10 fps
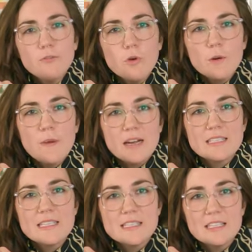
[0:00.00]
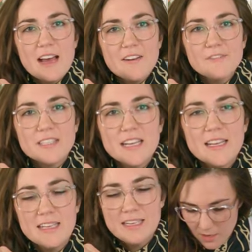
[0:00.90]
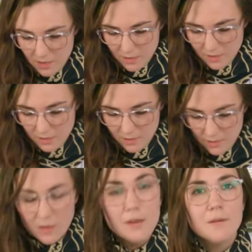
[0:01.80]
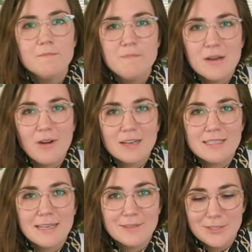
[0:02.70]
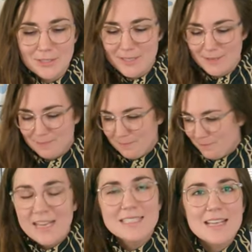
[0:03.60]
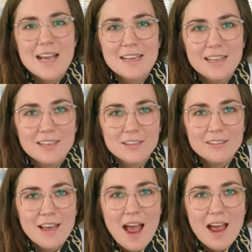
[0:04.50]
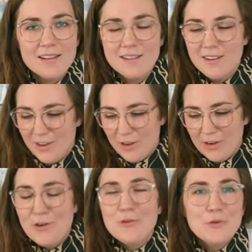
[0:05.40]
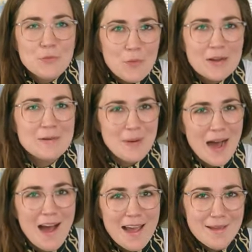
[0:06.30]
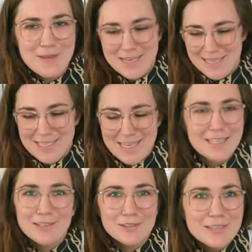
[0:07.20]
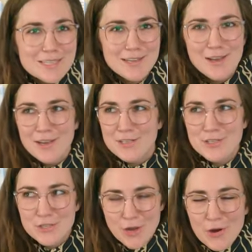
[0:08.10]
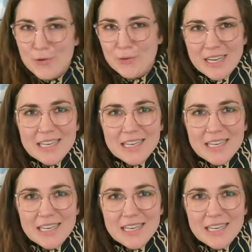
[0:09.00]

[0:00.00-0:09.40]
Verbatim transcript: four boxes left. Bedrock sandals. It's that gear that you know you want to buy because it looks so